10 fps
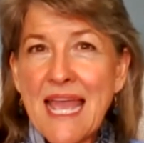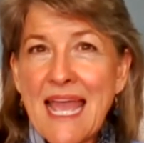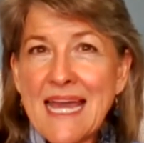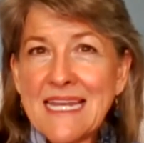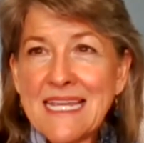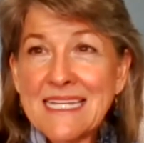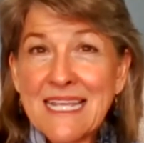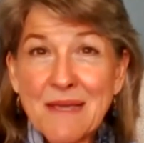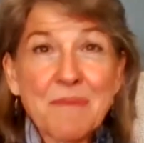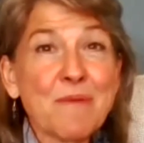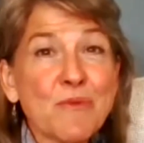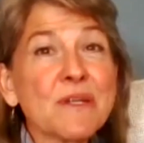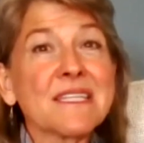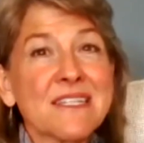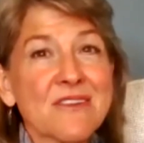it can be
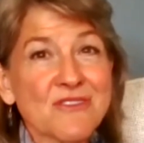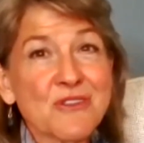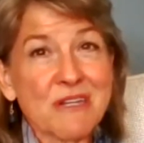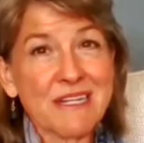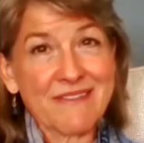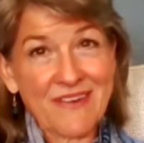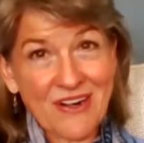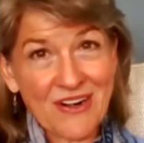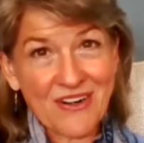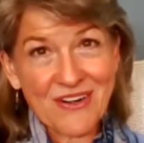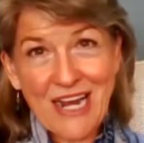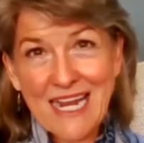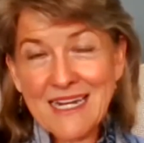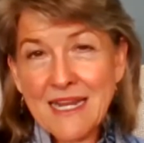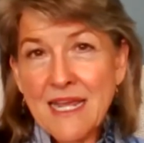really nurturing for her,
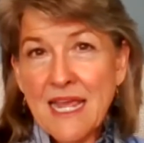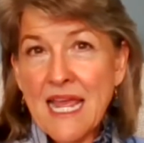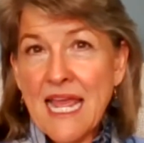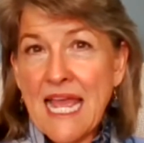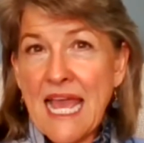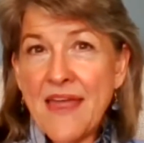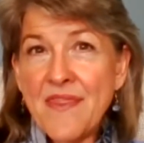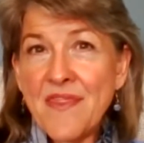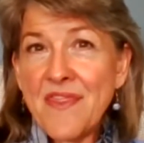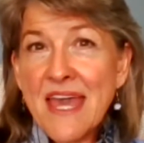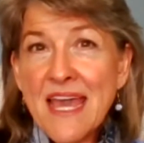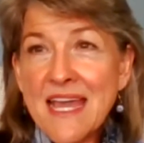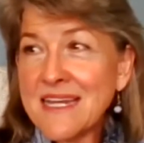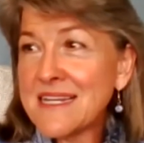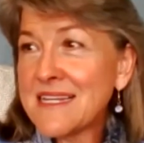right? And
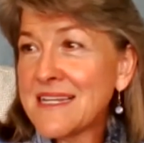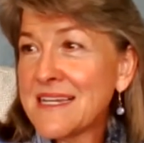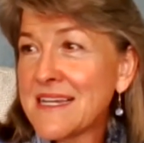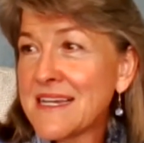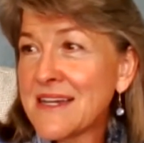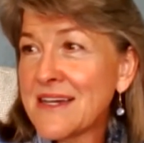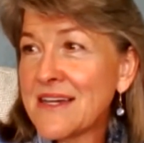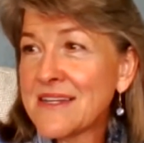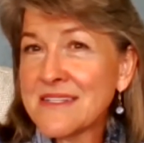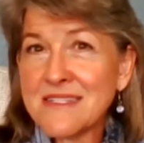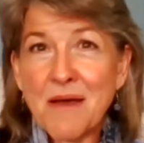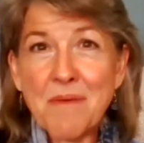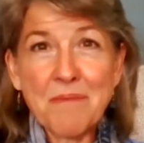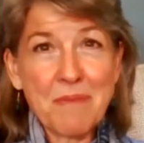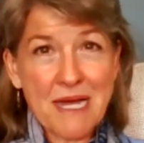then
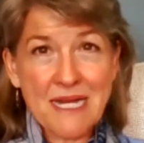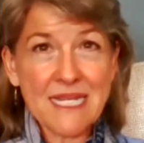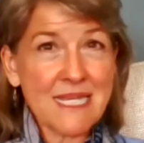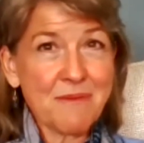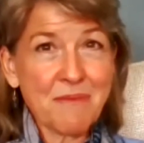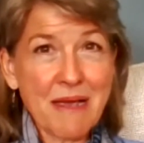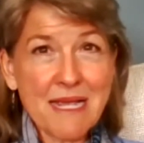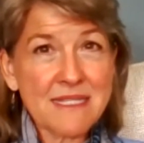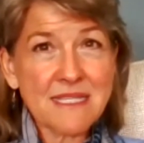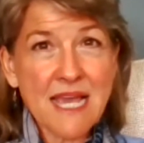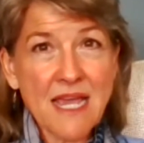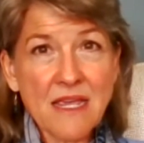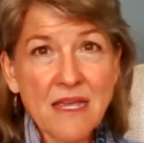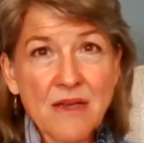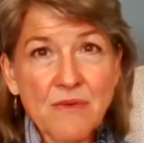somebody might
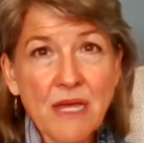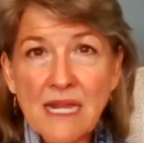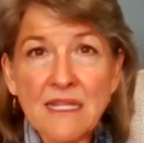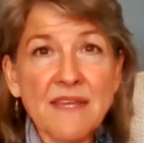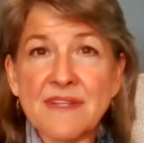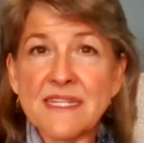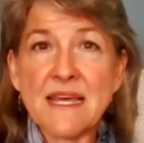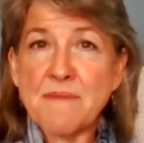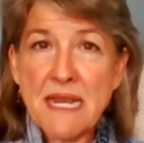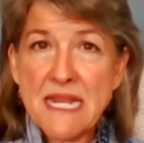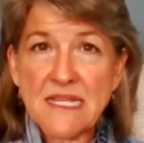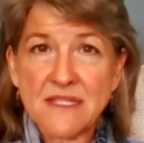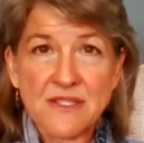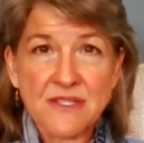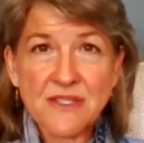say, we got to leave in 10
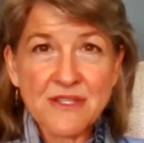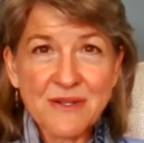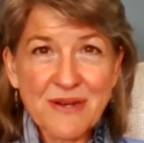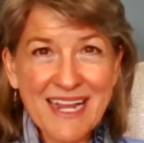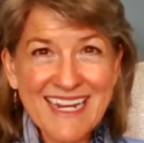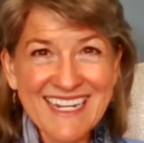minutes, right?